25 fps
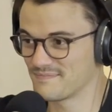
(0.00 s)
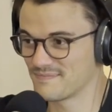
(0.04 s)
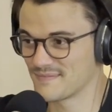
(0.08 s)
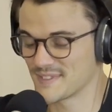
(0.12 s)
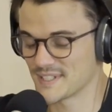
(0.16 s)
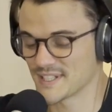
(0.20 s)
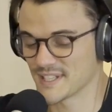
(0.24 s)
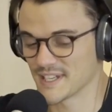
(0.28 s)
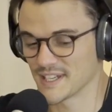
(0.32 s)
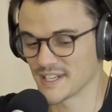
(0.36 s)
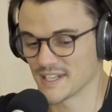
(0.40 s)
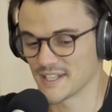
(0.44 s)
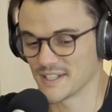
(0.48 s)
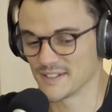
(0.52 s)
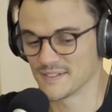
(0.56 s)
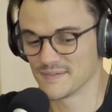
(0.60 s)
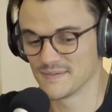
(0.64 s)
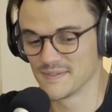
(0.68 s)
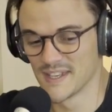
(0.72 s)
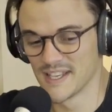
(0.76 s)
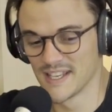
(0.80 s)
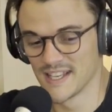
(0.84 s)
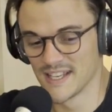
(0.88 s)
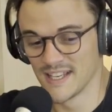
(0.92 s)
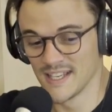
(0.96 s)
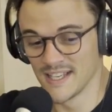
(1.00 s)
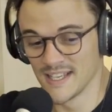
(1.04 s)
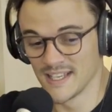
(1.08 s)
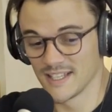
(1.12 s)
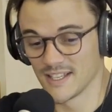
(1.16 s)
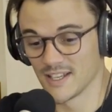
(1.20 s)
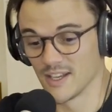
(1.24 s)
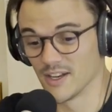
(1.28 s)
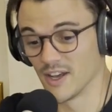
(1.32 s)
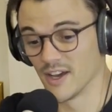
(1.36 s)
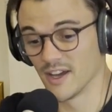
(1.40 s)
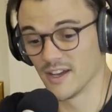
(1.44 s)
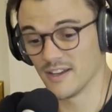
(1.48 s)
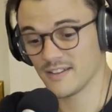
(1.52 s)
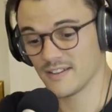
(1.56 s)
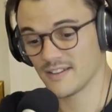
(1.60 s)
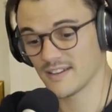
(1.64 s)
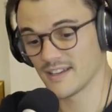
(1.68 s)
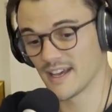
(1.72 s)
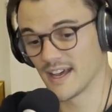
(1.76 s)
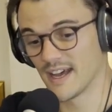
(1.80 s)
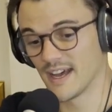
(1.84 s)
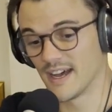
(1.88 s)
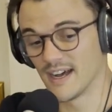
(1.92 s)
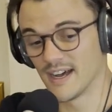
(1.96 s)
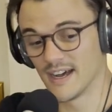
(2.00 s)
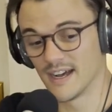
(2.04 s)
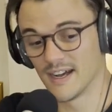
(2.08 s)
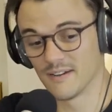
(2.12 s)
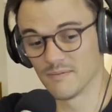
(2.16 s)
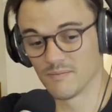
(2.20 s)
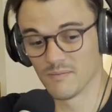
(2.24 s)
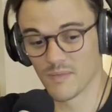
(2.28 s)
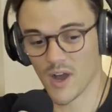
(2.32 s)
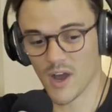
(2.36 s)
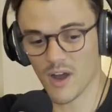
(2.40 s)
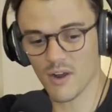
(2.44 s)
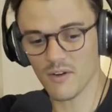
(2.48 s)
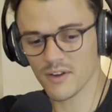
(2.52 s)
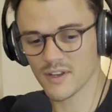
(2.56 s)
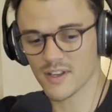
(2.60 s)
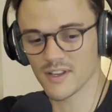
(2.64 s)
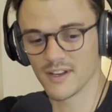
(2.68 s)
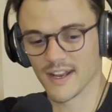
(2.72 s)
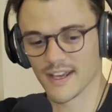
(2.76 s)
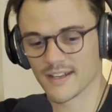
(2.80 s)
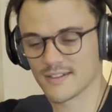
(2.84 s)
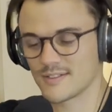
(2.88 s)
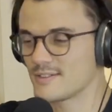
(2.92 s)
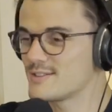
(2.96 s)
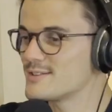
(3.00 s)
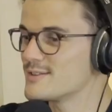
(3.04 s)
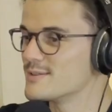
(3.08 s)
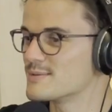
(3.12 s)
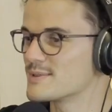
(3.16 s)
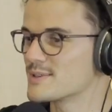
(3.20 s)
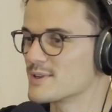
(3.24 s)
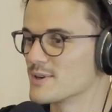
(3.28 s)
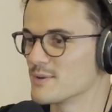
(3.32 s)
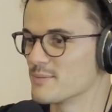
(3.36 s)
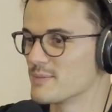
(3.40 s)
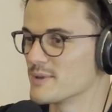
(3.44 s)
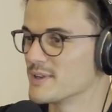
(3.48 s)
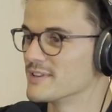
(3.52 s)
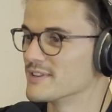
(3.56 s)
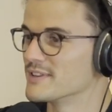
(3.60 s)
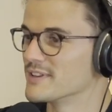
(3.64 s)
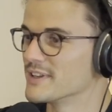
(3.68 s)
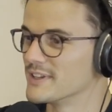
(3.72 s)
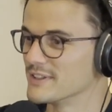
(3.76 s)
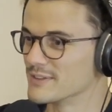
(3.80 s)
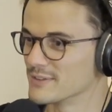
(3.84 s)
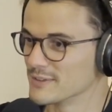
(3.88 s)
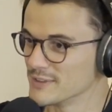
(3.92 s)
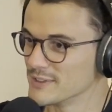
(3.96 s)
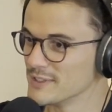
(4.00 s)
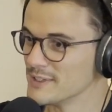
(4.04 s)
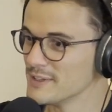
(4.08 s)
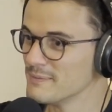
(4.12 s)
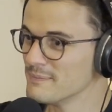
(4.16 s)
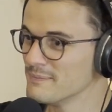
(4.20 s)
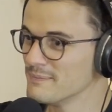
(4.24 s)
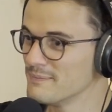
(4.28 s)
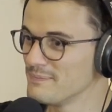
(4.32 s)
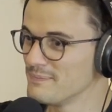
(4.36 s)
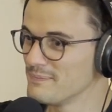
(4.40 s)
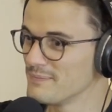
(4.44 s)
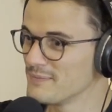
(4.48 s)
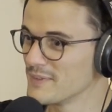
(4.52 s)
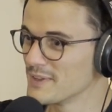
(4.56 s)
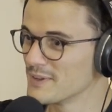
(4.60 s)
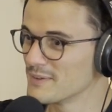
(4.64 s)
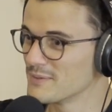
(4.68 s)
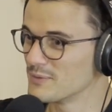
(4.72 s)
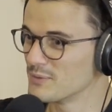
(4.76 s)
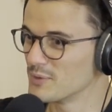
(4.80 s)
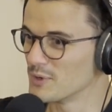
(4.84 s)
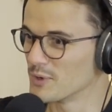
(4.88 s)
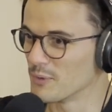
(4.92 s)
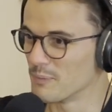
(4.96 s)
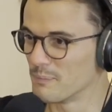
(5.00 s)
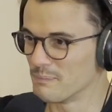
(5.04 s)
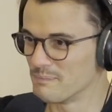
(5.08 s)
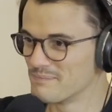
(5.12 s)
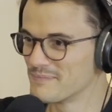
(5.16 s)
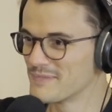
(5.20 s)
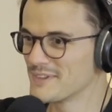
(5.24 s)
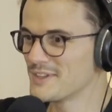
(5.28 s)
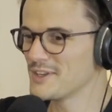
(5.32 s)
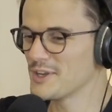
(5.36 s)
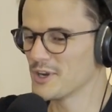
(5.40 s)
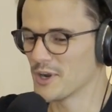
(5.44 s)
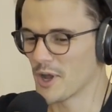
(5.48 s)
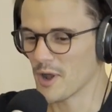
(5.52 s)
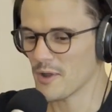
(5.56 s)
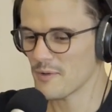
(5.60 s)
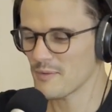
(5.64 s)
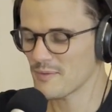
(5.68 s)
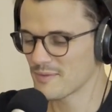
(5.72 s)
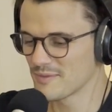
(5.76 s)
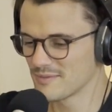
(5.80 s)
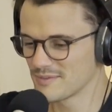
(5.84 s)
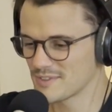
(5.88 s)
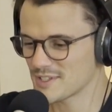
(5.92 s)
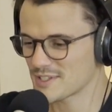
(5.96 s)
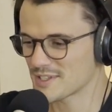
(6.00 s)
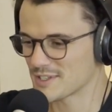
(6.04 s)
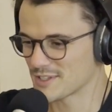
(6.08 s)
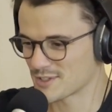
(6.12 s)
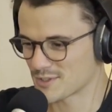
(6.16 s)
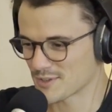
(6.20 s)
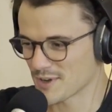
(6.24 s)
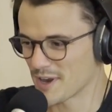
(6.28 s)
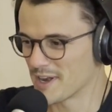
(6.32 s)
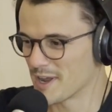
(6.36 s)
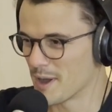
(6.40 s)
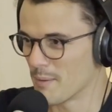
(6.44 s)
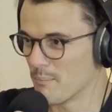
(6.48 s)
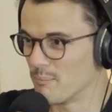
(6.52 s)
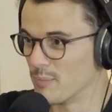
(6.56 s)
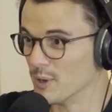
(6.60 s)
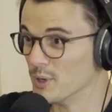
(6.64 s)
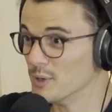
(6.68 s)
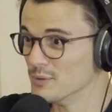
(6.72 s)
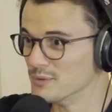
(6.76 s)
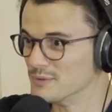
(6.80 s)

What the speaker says: So, I reckon Nature Strip's got a bit of Lethal in him. Real, just a straight up bull.